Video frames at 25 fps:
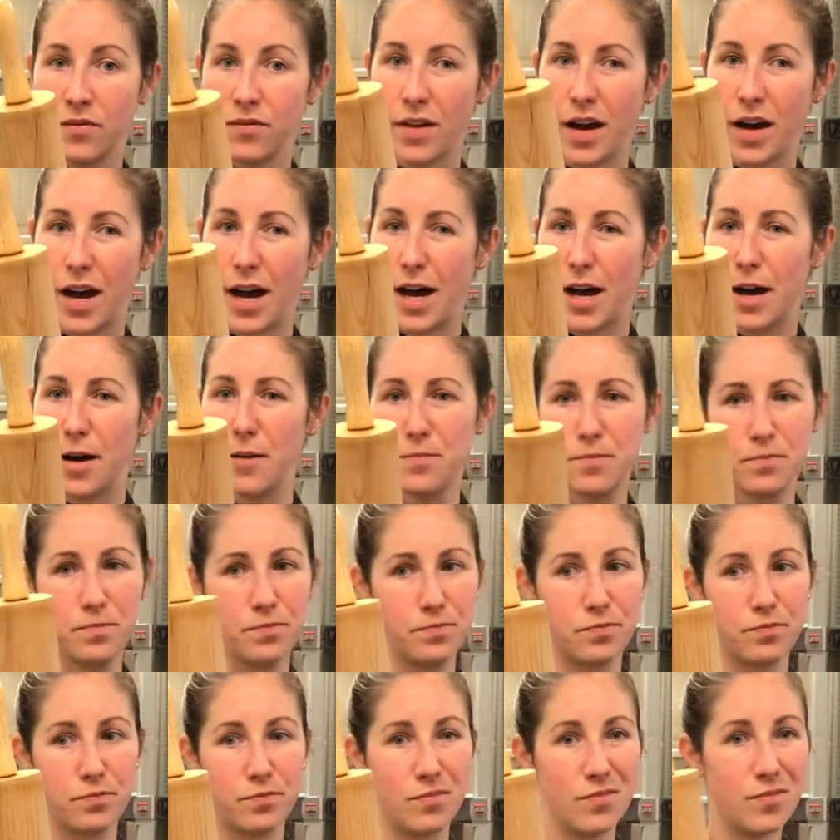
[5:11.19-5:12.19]

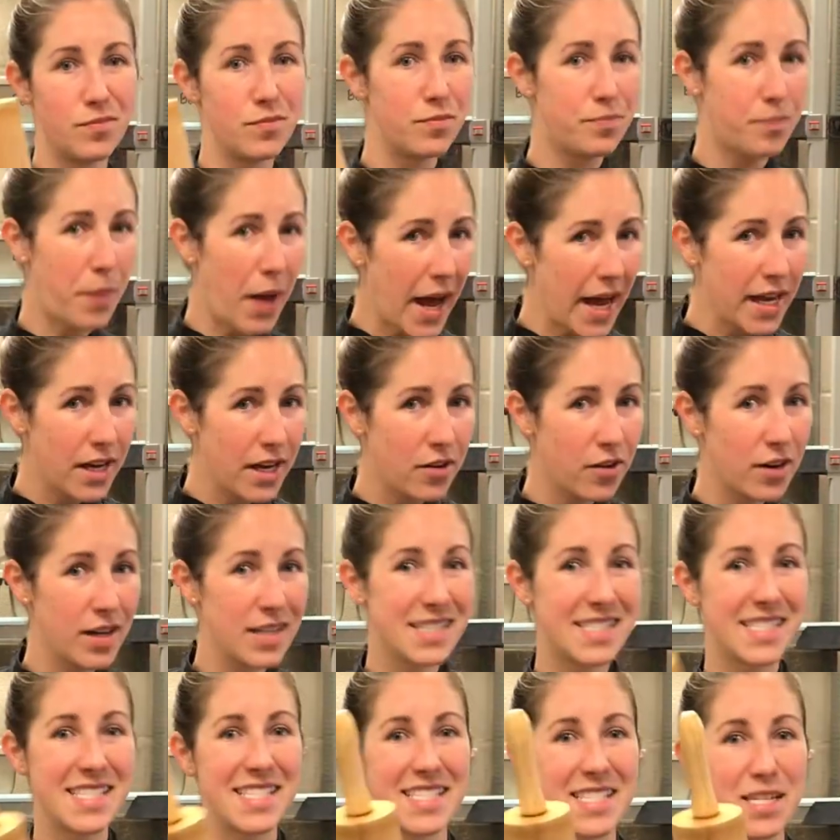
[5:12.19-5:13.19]
Pie
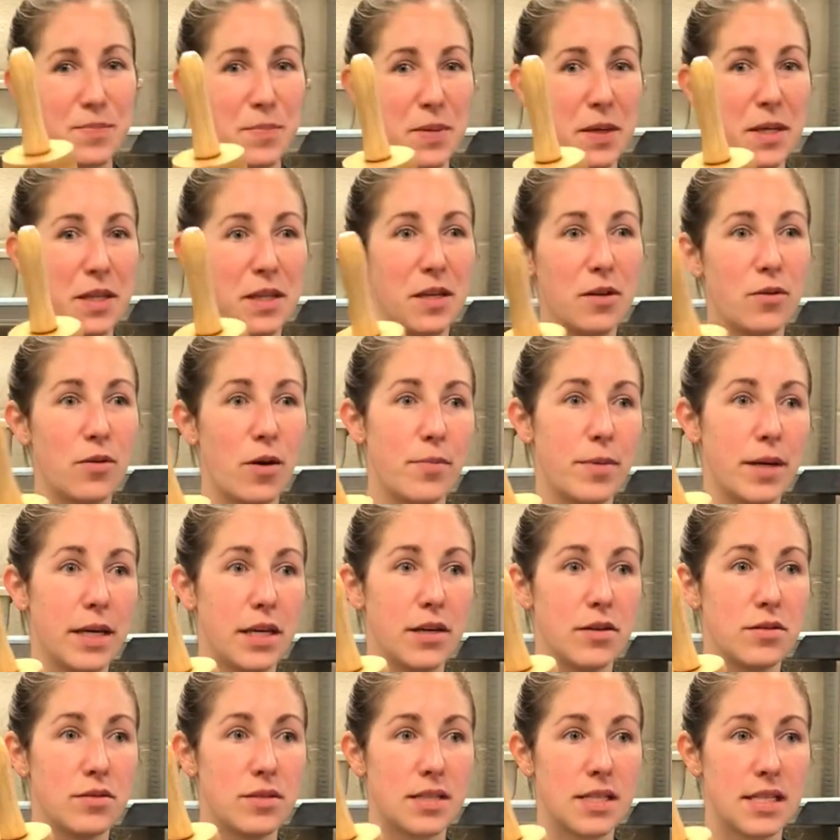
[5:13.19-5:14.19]
crust is typically what we
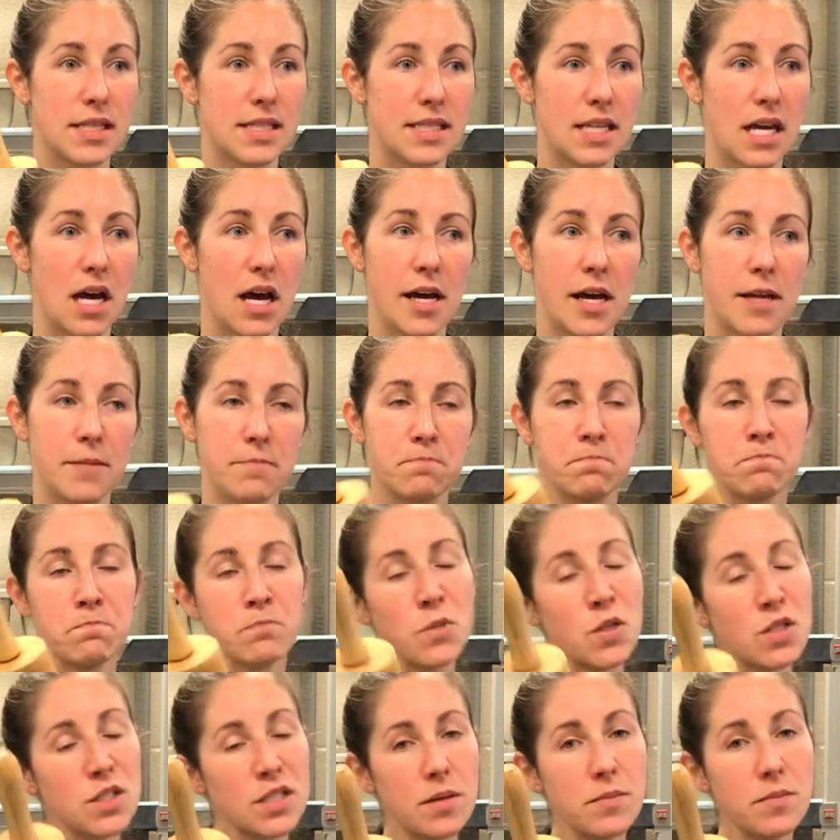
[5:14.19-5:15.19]
use this on.
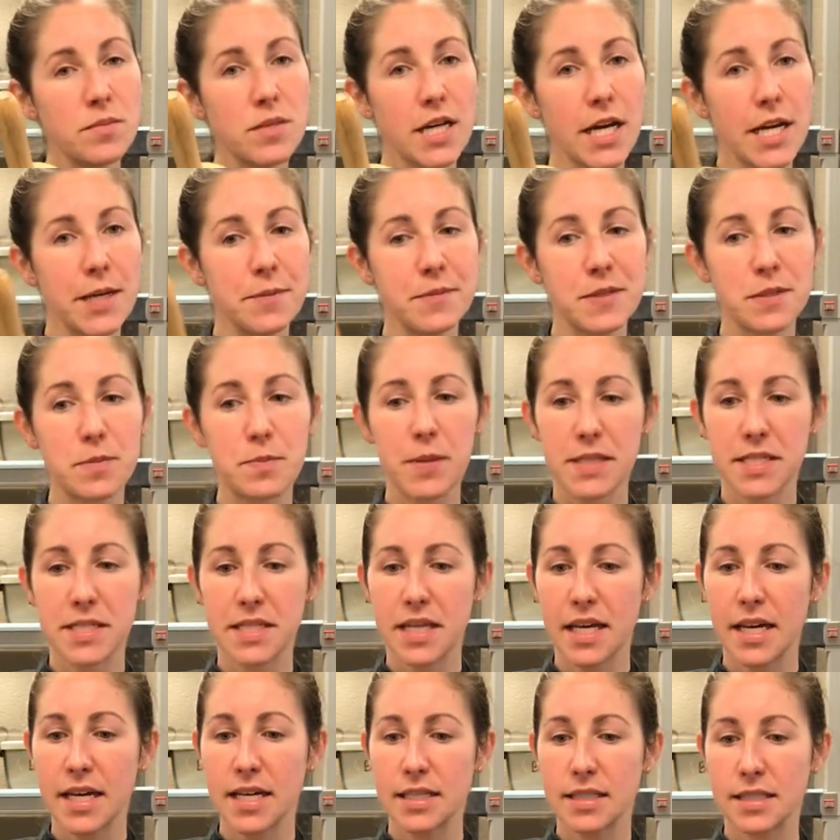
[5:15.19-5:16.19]
Sometimes
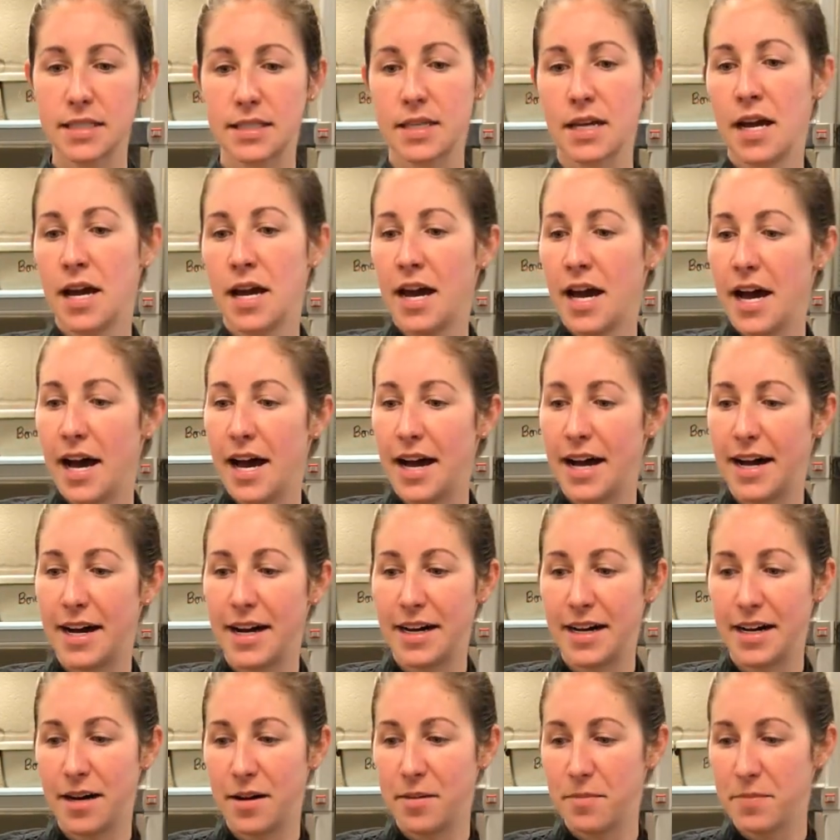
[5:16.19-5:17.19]
biscuits
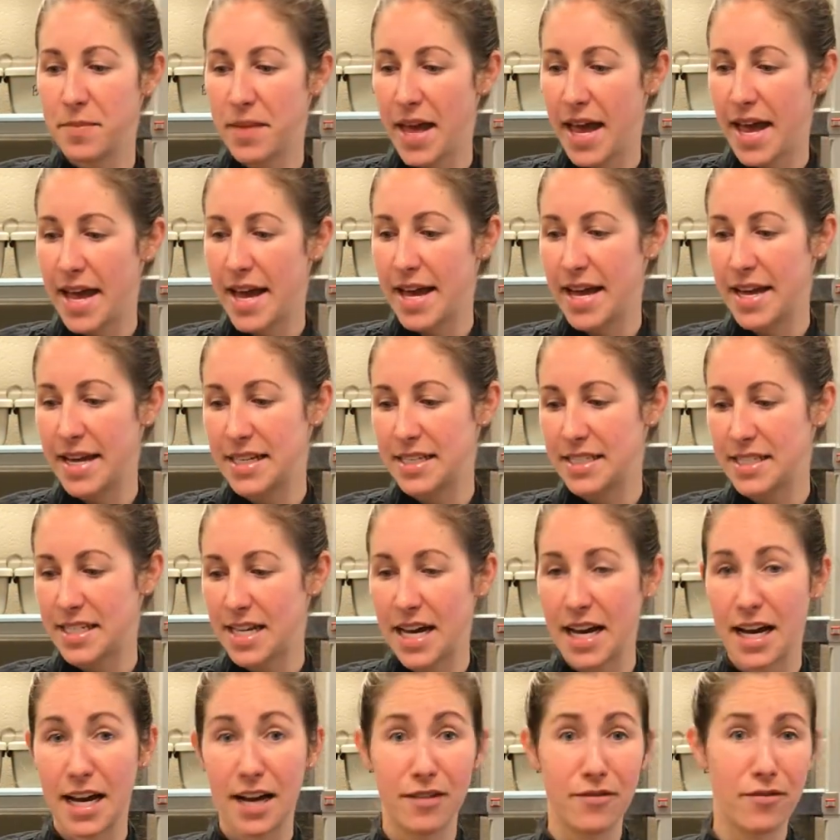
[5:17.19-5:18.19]
and
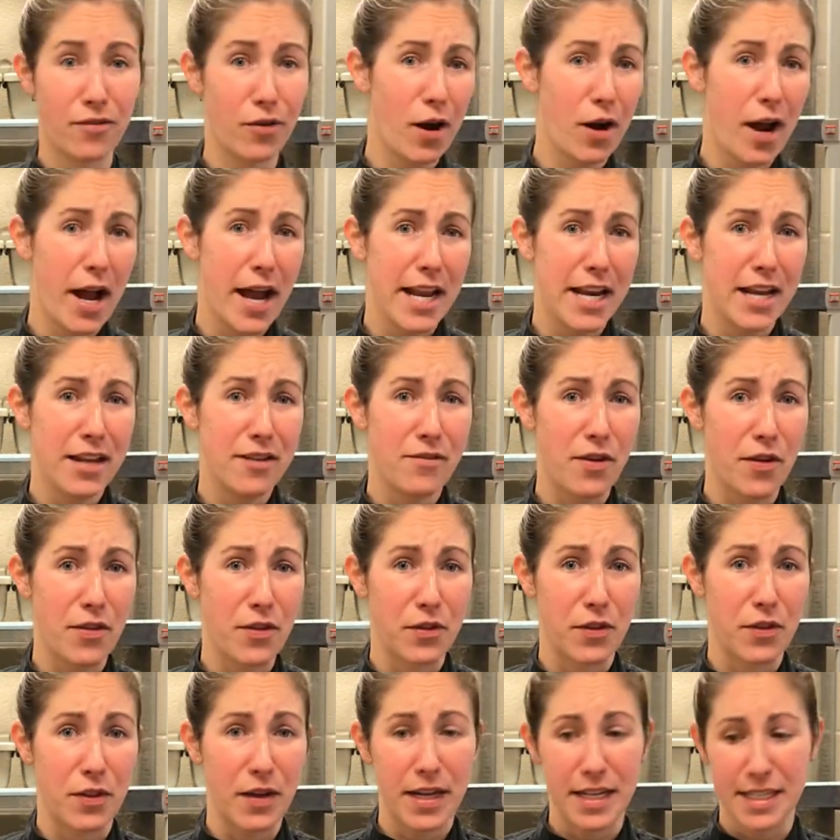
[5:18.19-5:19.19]
a variety of other
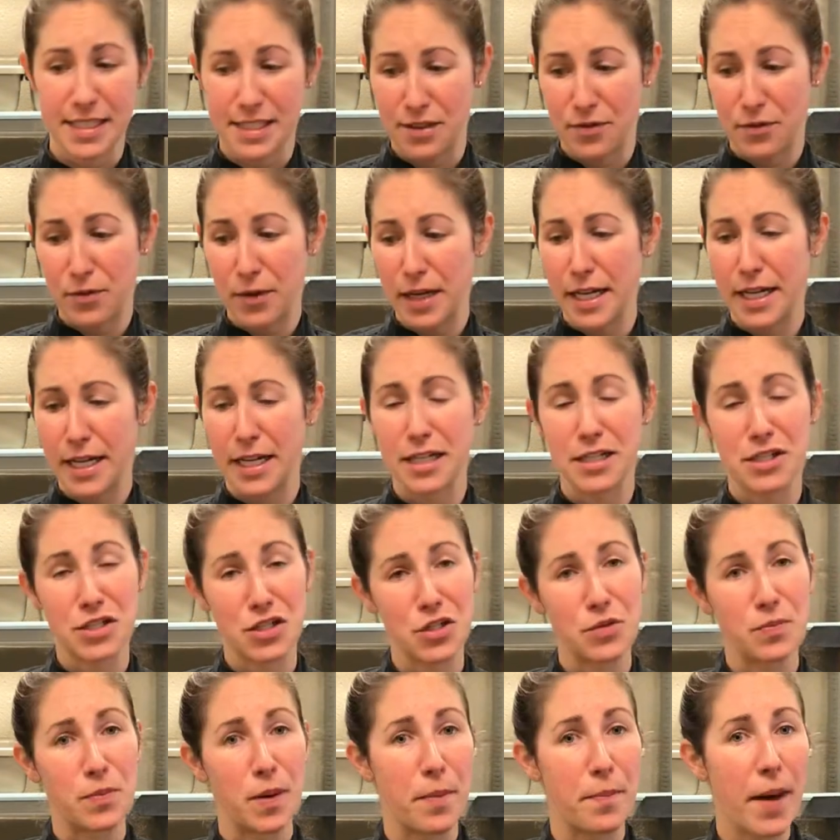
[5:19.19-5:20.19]
things if we needed
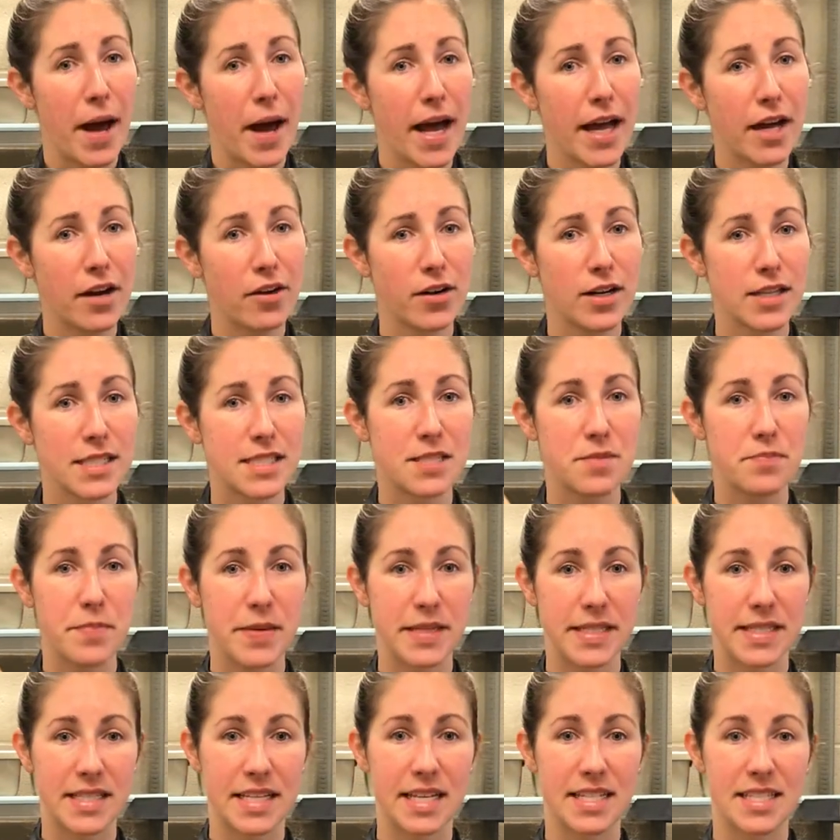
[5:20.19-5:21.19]
to, but pie crust and
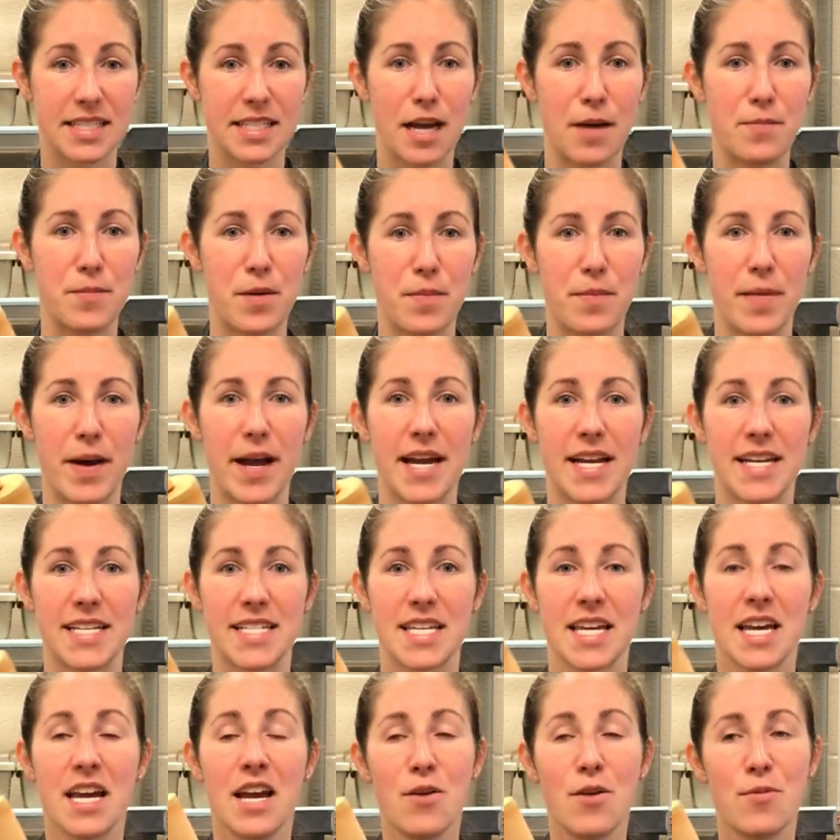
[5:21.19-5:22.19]
biscuits come to mind
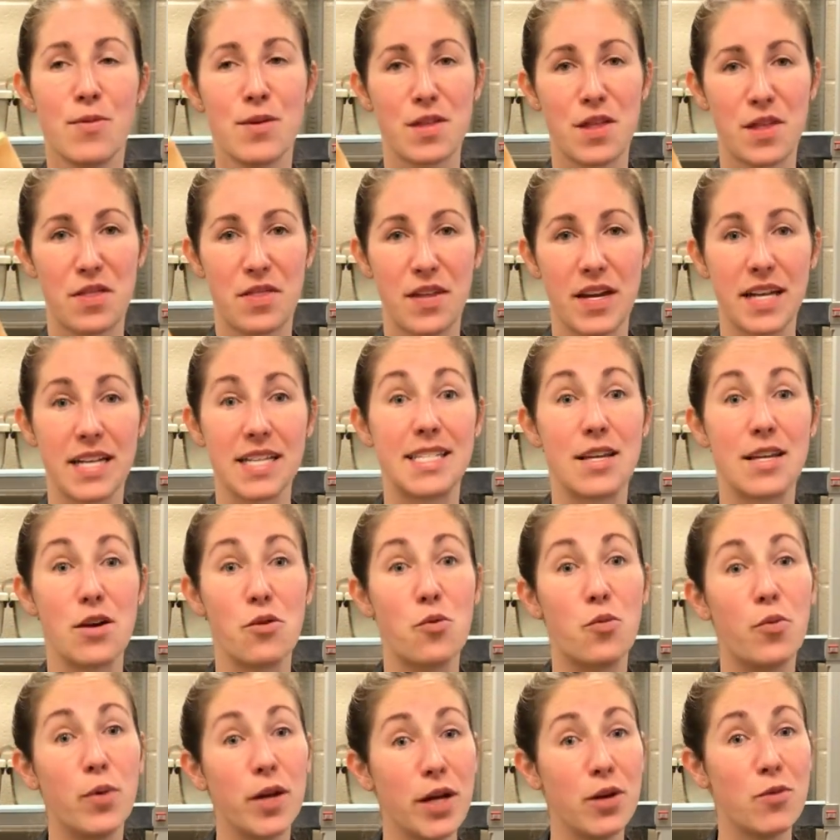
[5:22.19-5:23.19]
with the things that
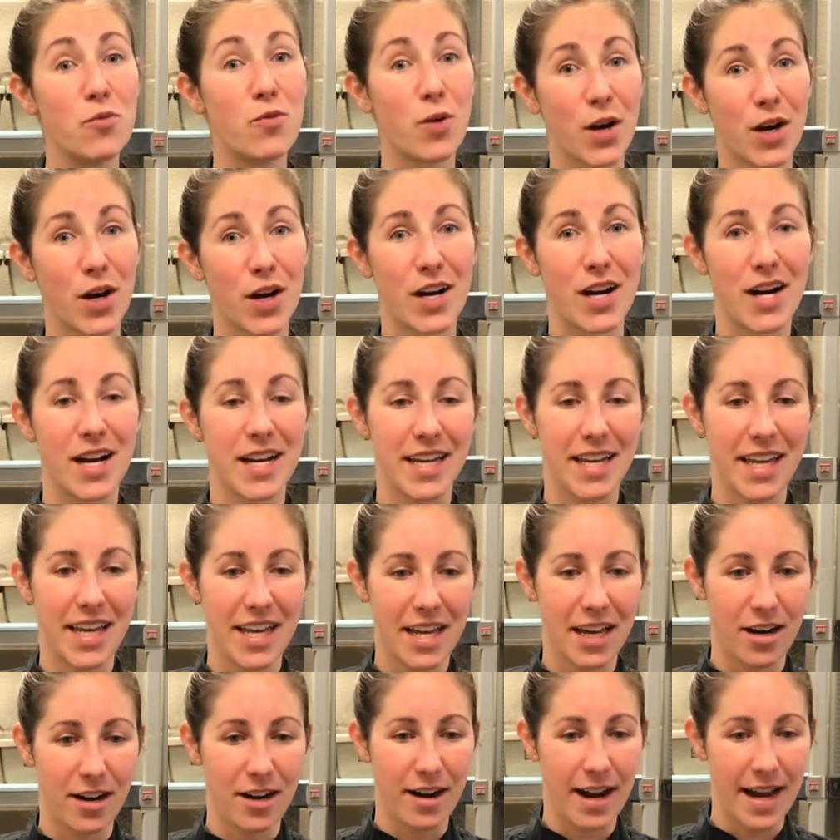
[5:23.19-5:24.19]
we work on
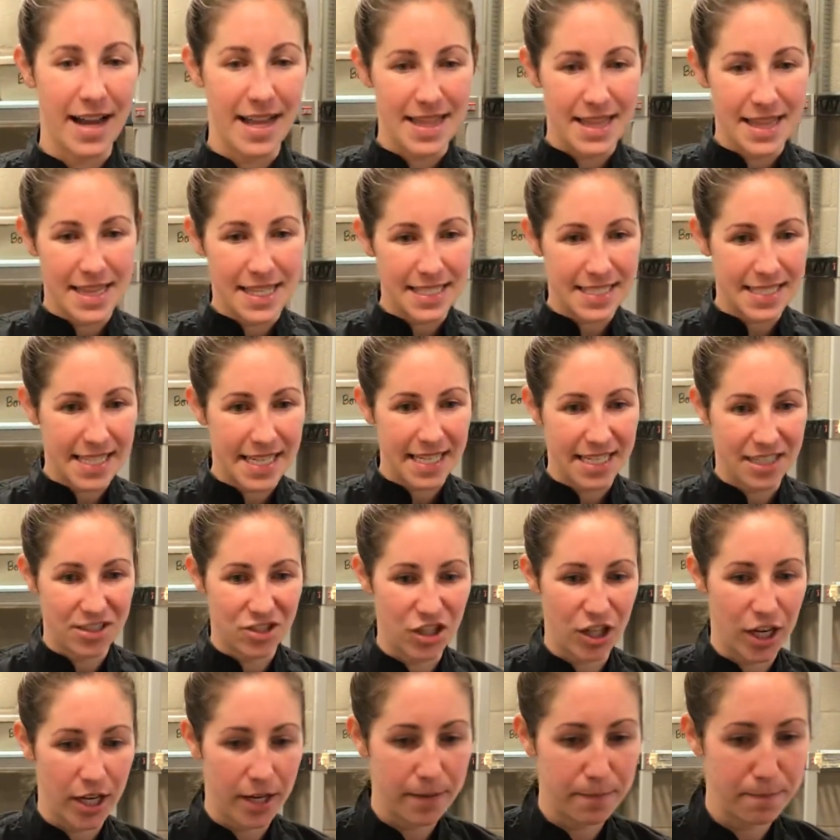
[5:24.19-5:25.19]
here in this
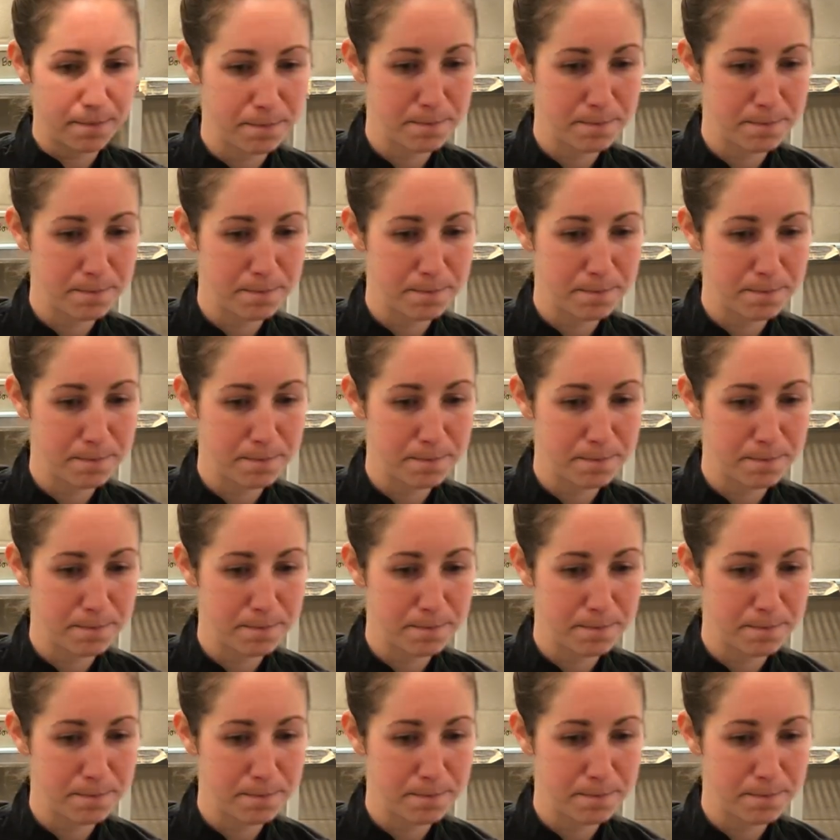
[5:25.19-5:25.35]
kitchen.